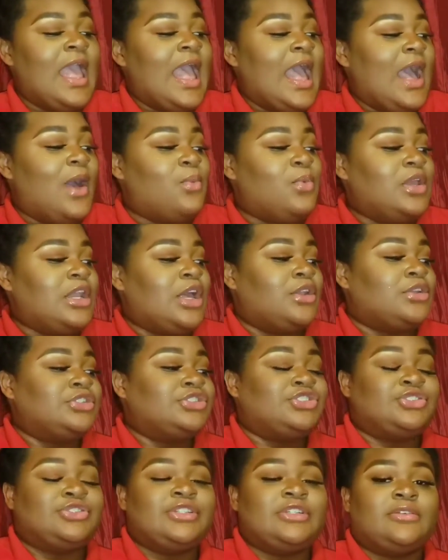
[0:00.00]
I went on a
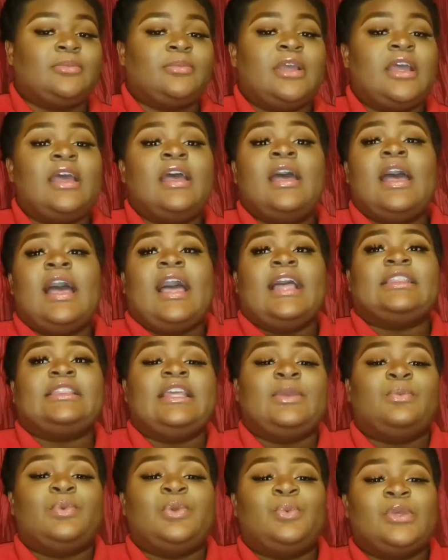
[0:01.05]
trip. I
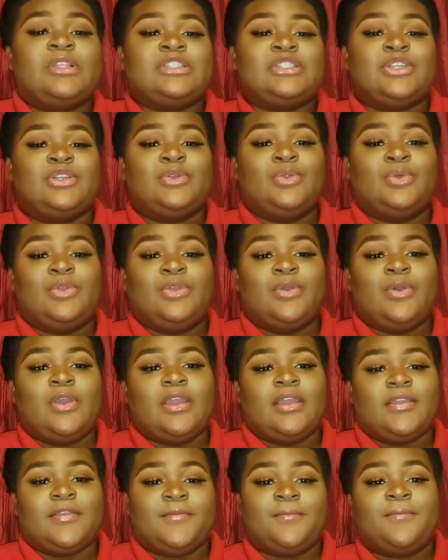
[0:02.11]
think we went to New York.